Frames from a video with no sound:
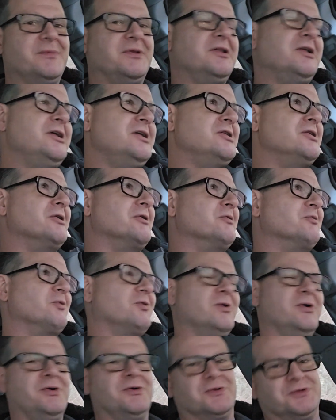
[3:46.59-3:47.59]
and then you're in
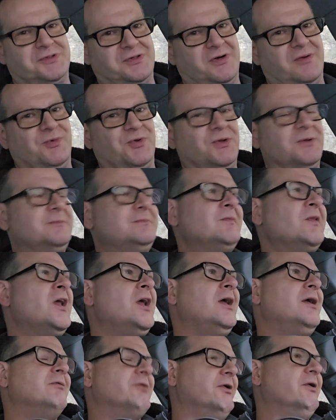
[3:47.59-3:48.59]
real trouble.
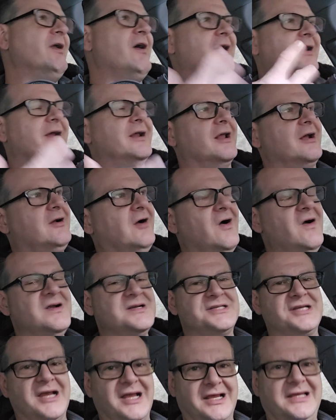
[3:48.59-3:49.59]
They're not going to
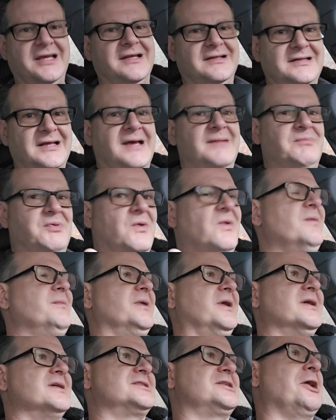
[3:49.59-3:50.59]
carjack you at that point
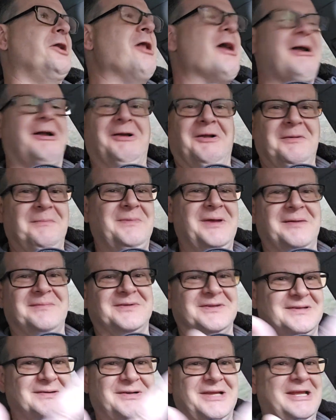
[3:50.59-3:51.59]
because they're not going to be
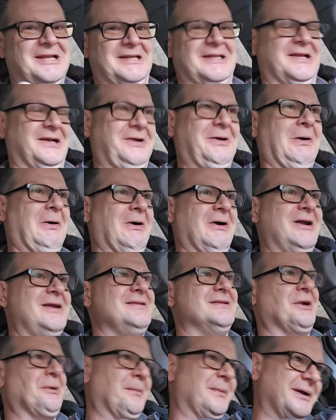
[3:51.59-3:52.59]
able to get in the car
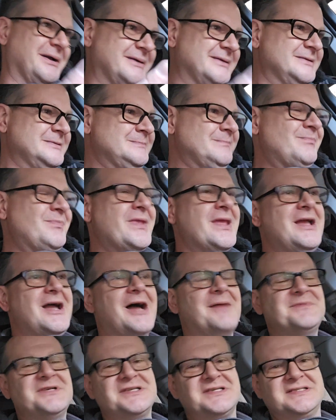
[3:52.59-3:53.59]
either, but
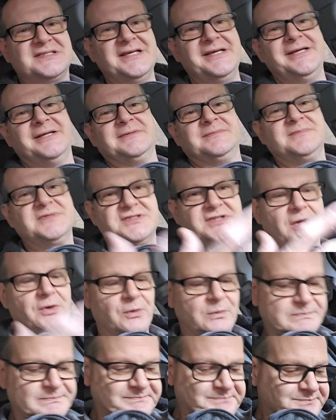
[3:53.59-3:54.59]
I'm just saying.
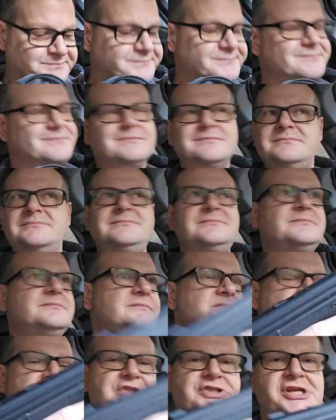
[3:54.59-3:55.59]
So,
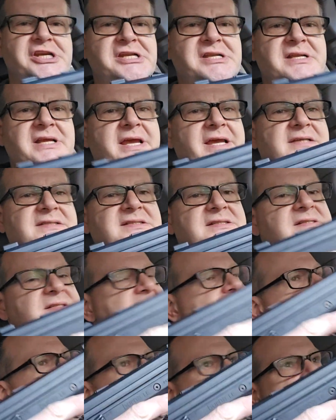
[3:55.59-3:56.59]
cheating
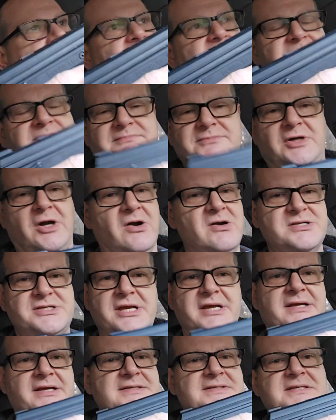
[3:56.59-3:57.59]
exes or
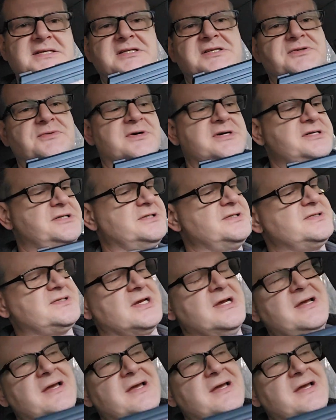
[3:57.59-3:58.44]
carjacking situations,